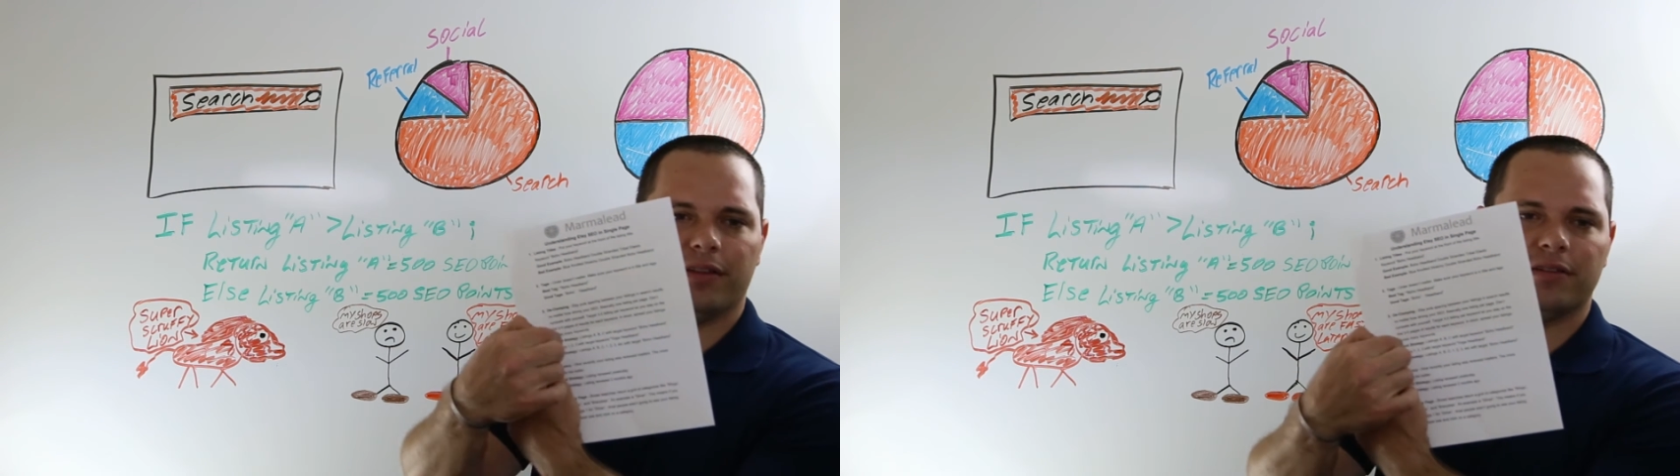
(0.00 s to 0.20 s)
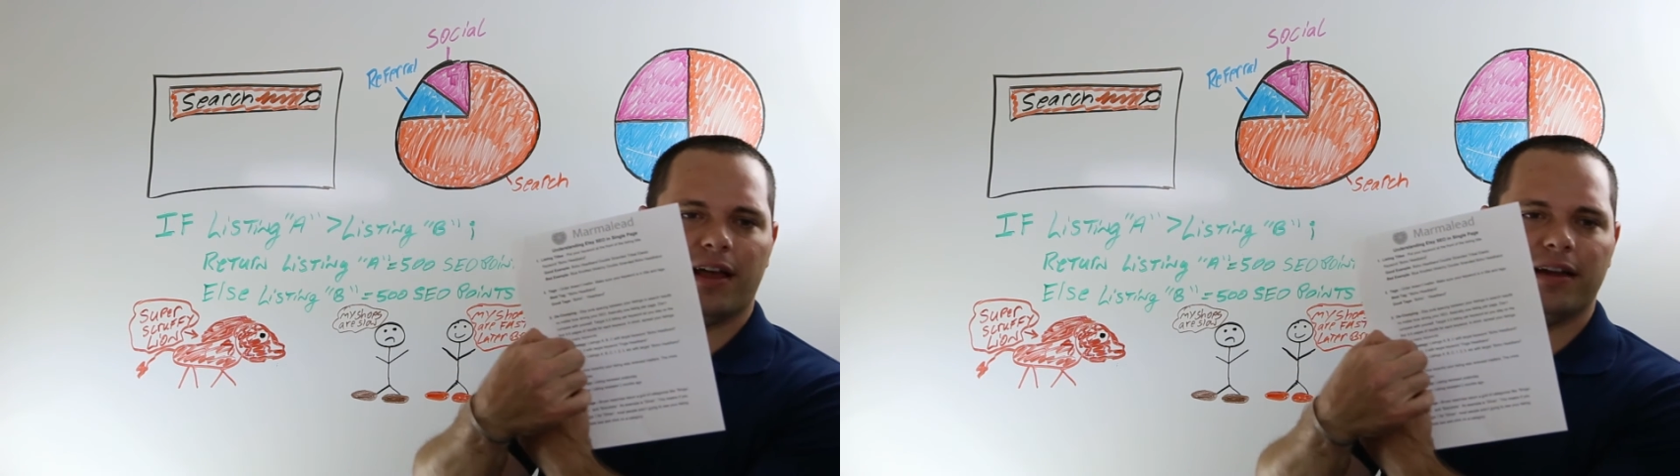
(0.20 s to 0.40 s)

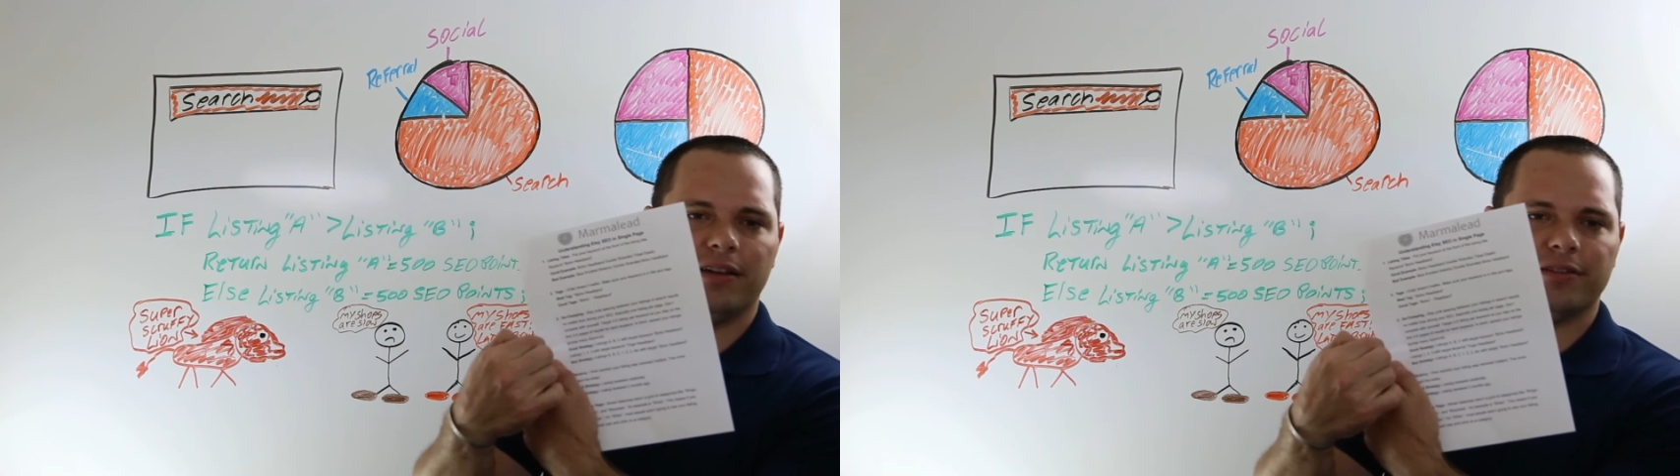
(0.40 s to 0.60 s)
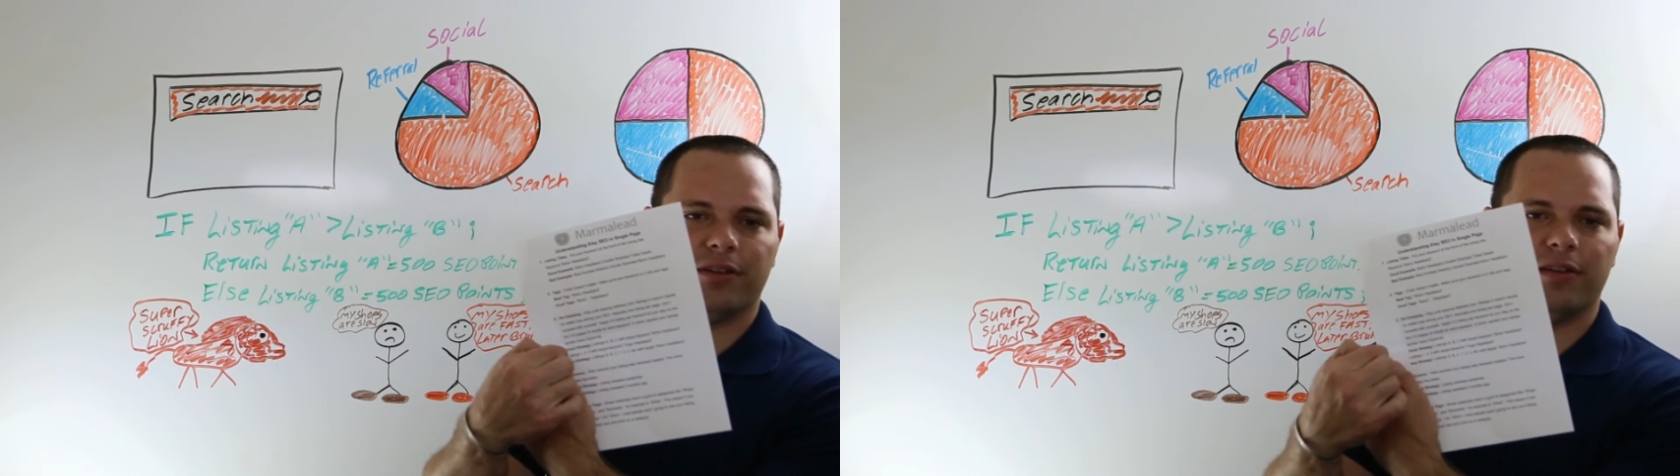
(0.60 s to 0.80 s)
It's a lot
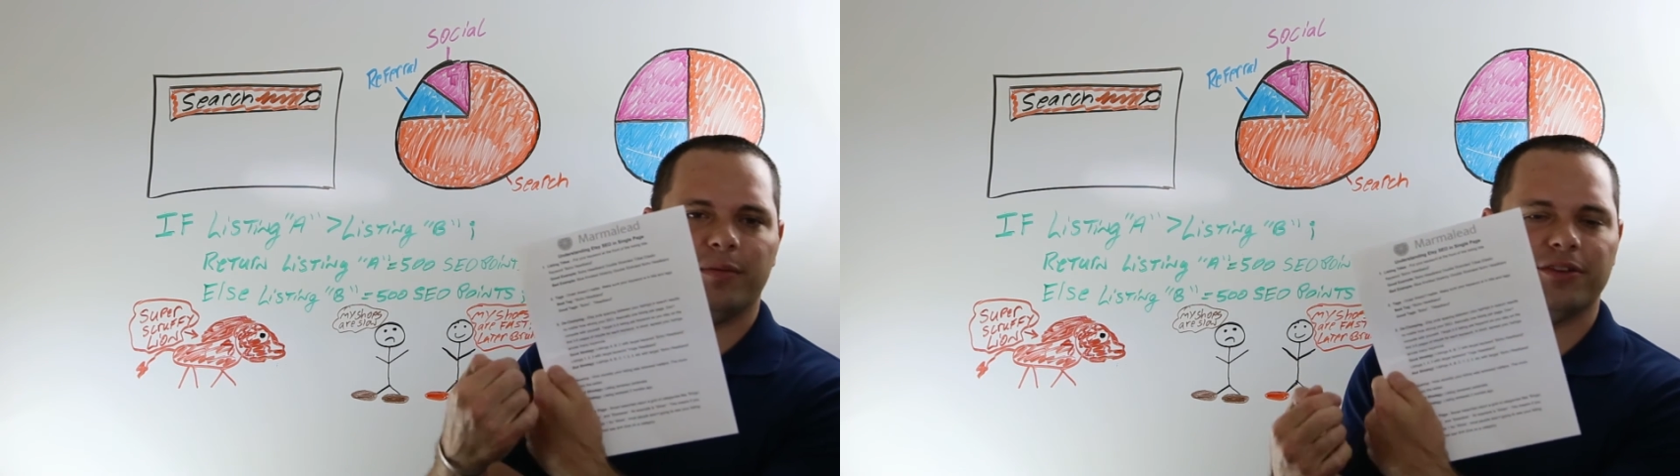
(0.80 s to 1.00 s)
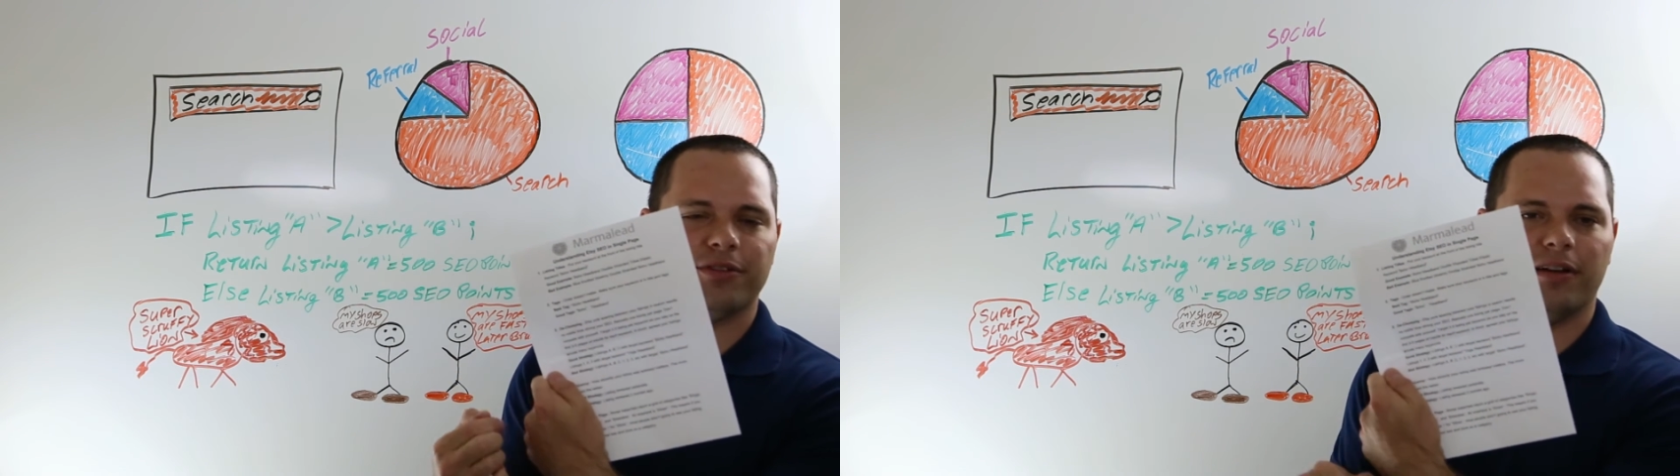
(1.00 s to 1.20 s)
easier than
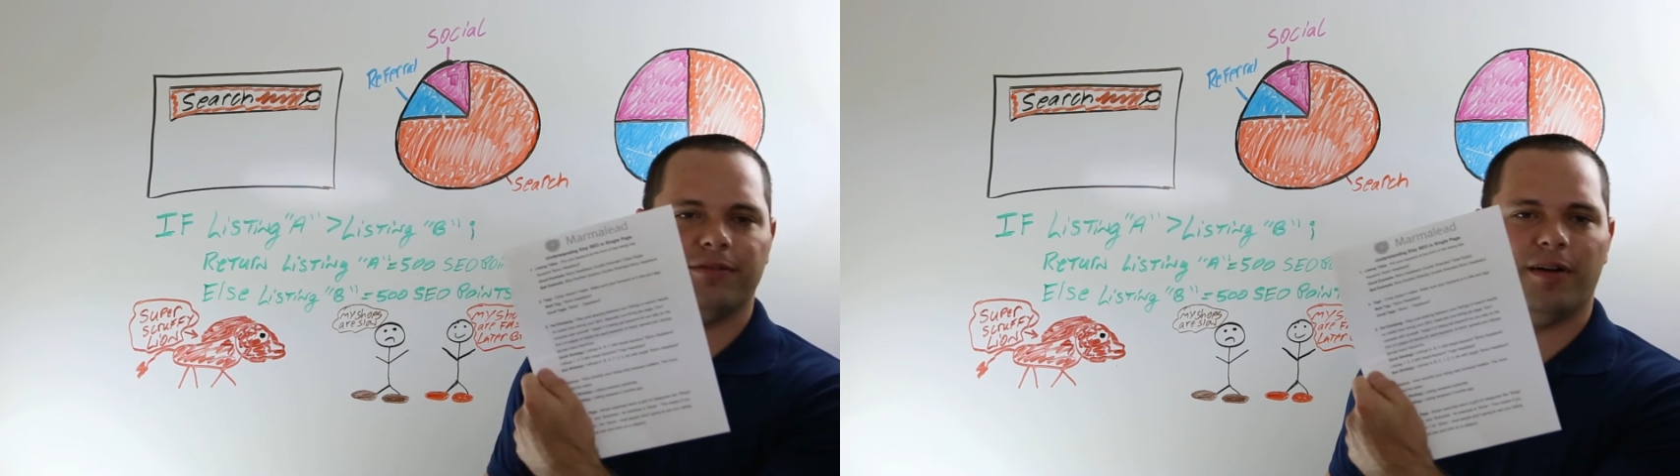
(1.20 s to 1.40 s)
me trying to